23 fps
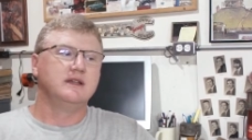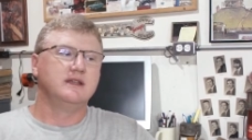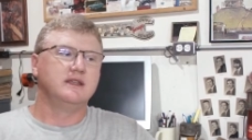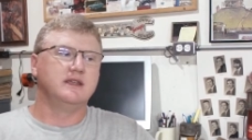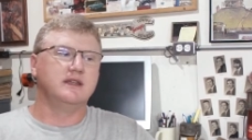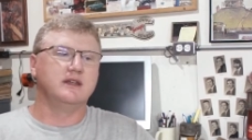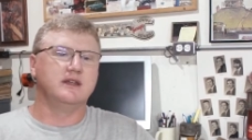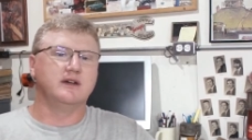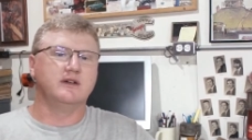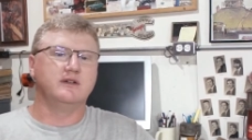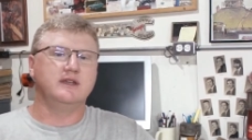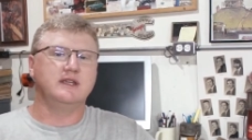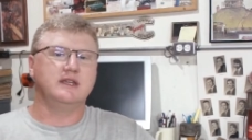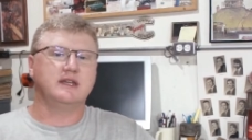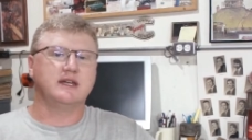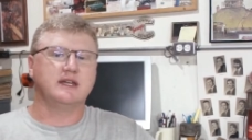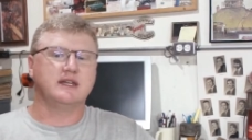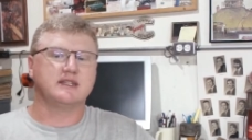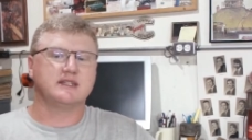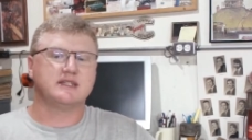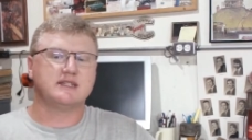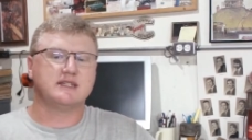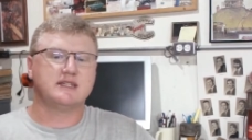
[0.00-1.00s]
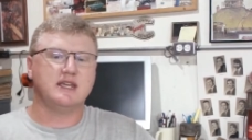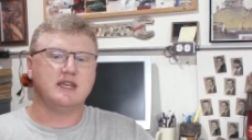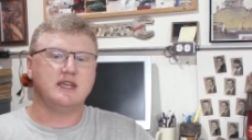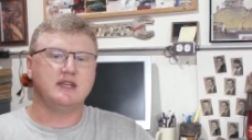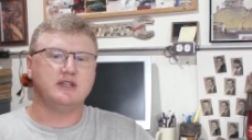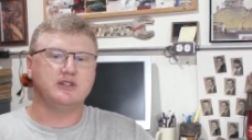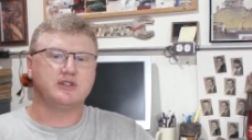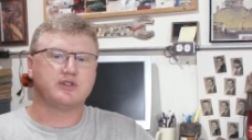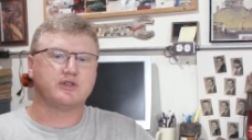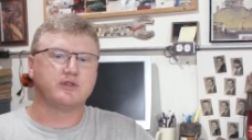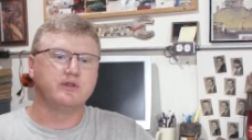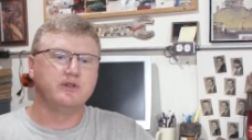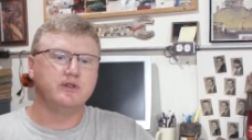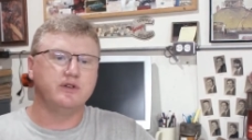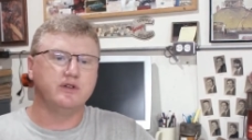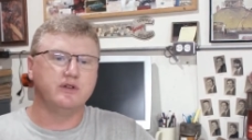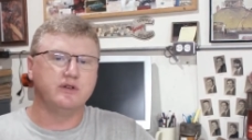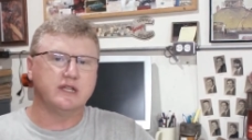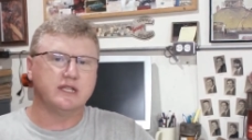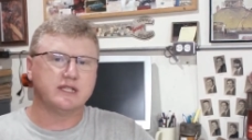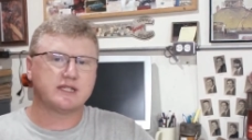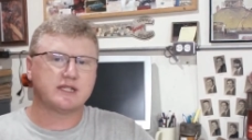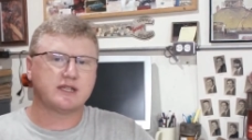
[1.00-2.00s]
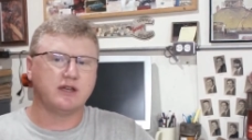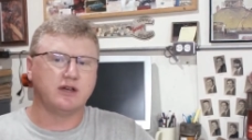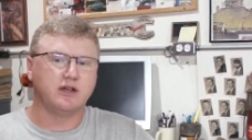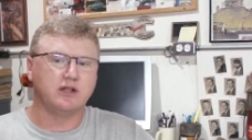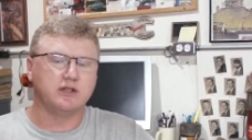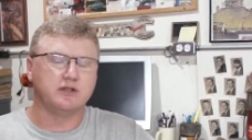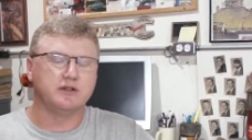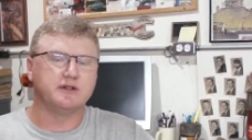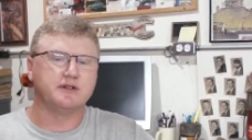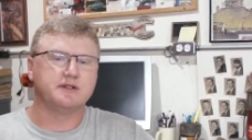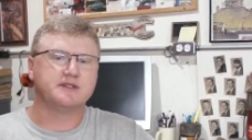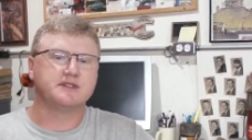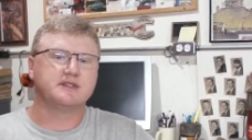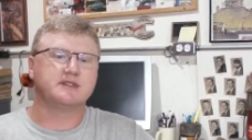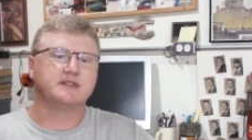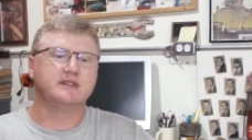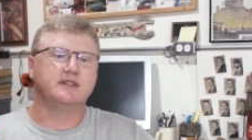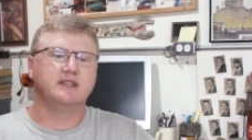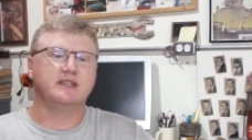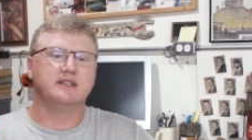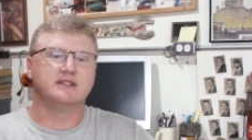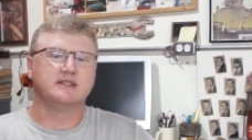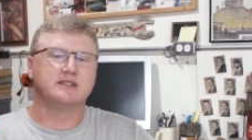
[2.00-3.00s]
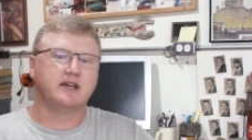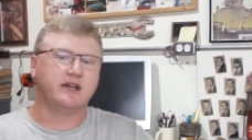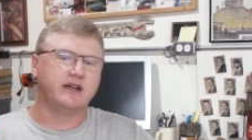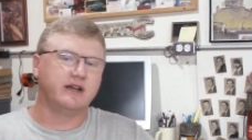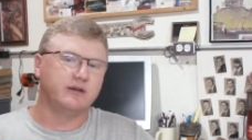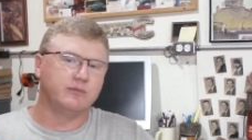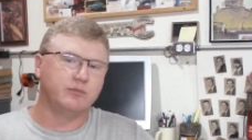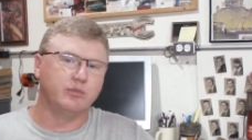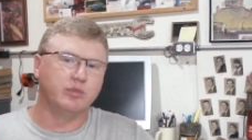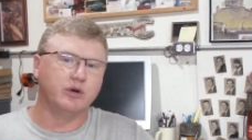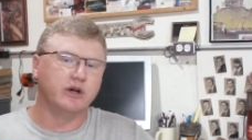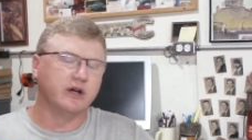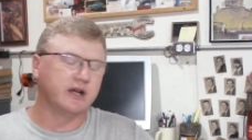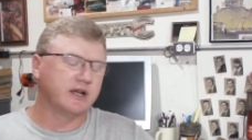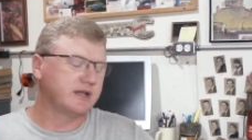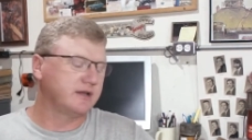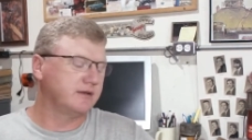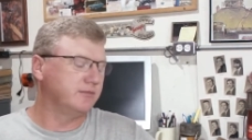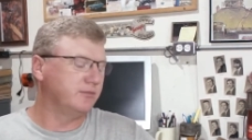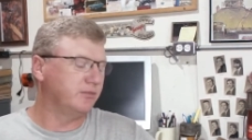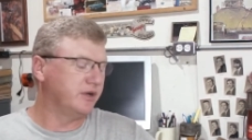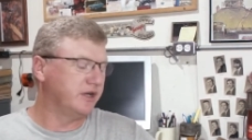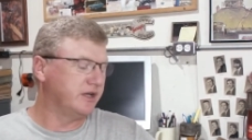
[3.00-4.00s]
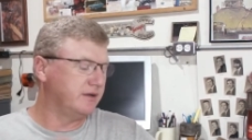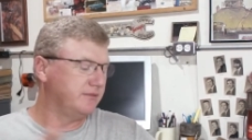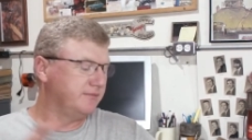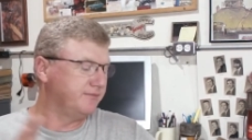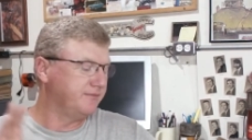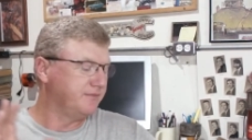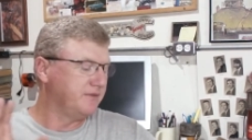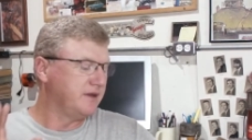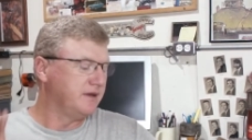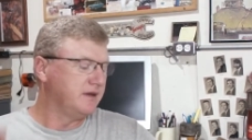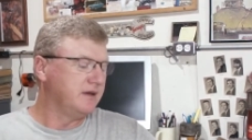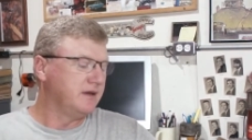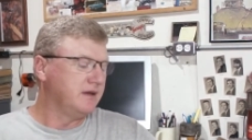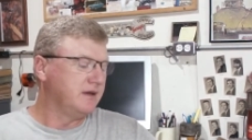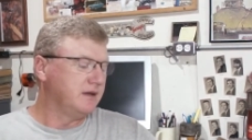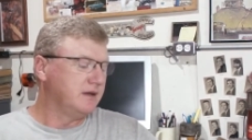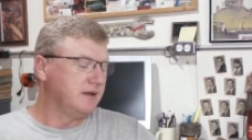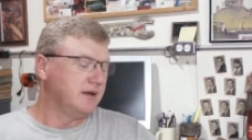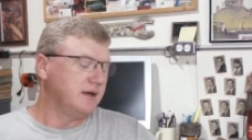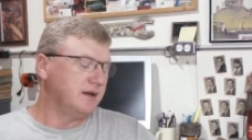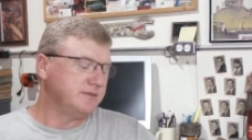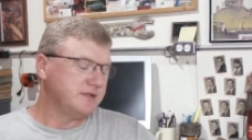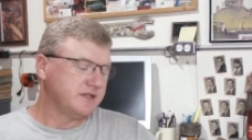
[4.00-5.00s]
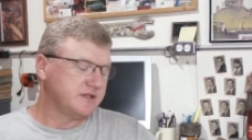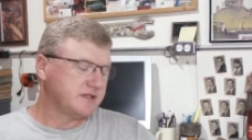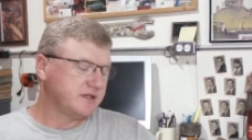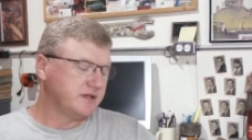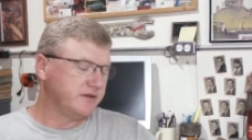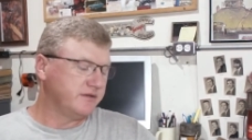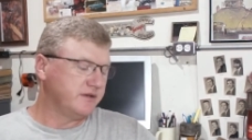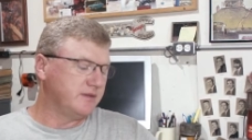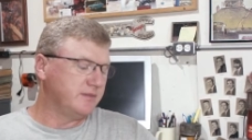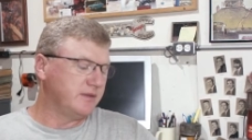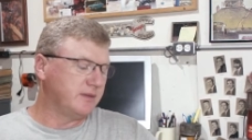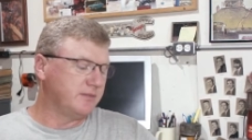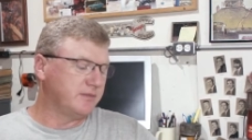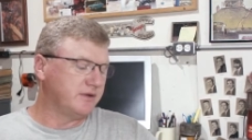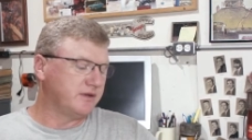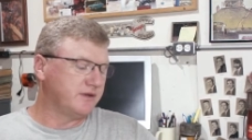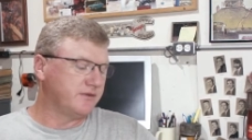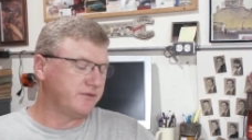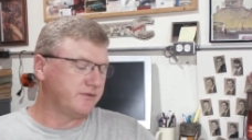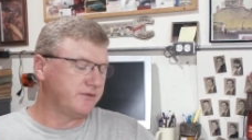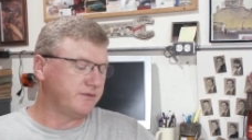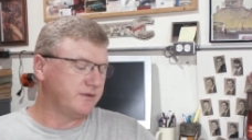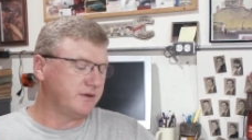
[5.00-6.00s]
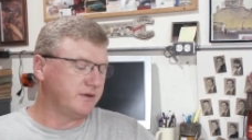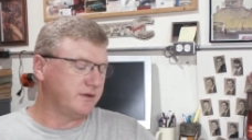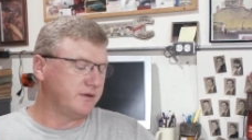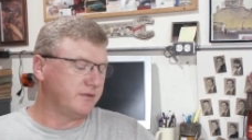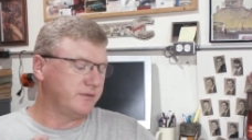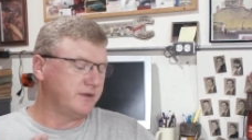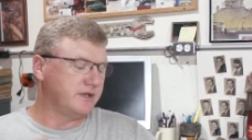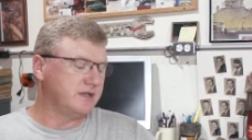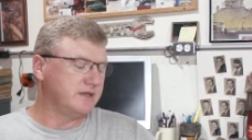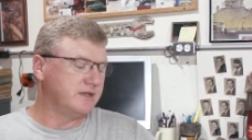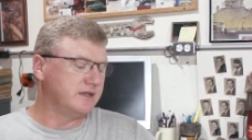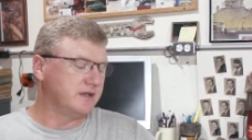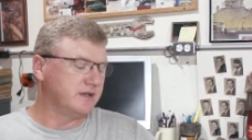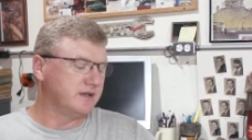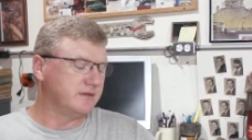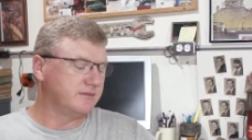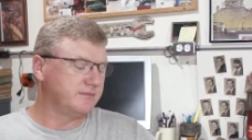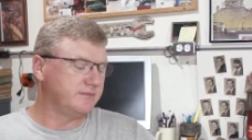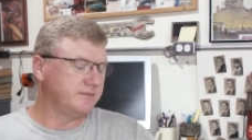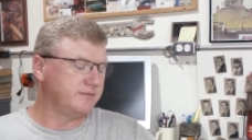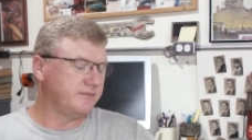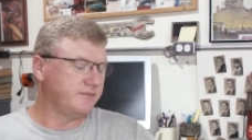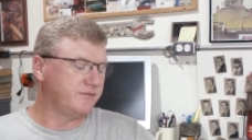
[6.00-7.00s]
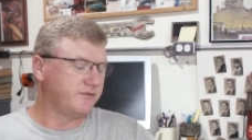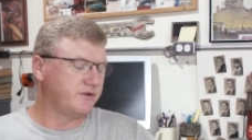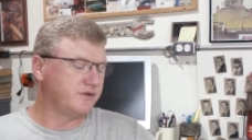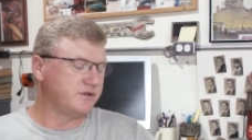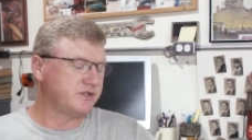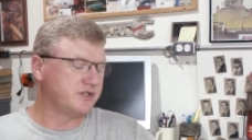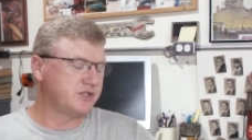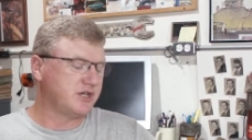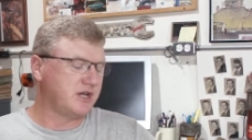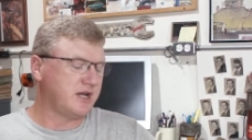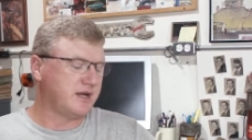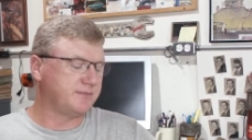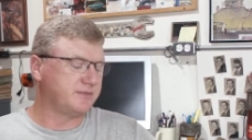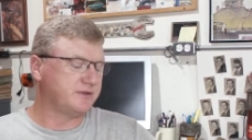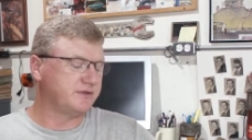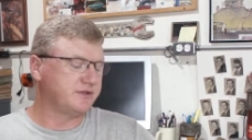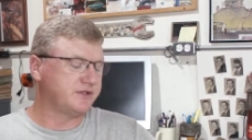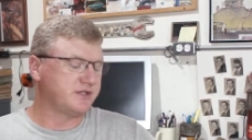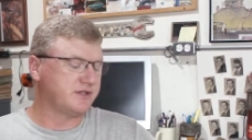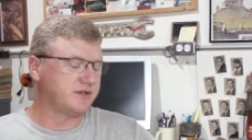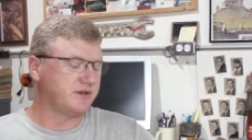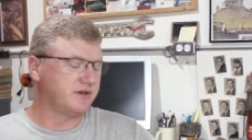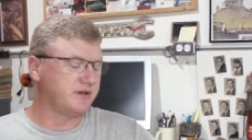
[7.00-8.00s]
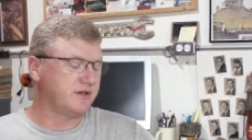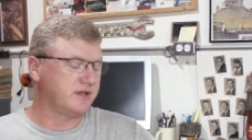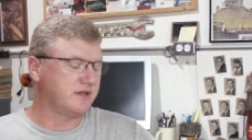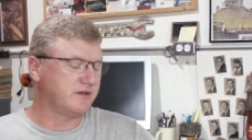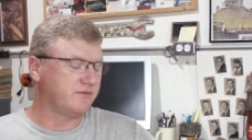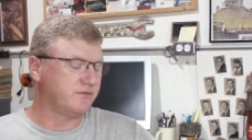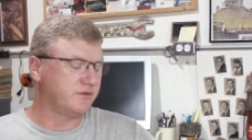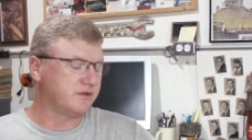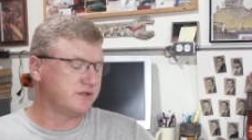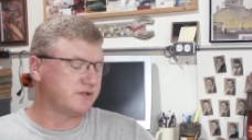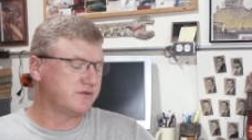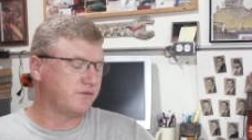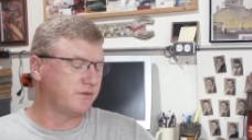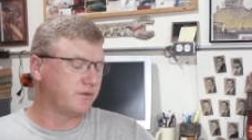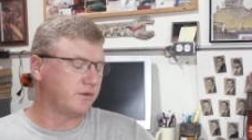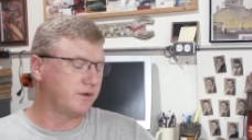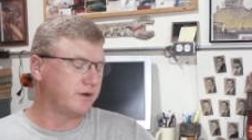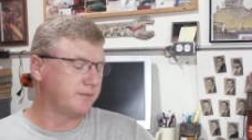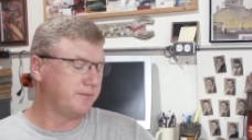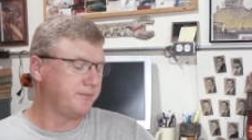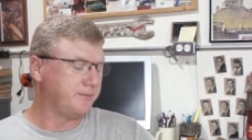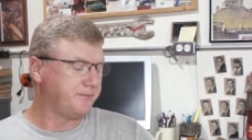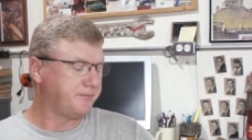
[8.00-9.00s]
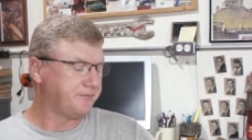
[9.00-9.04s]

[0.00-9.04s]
He kind of stayed true to his colors the entire book. But I'm just going to read the first chapter starting in verse 4.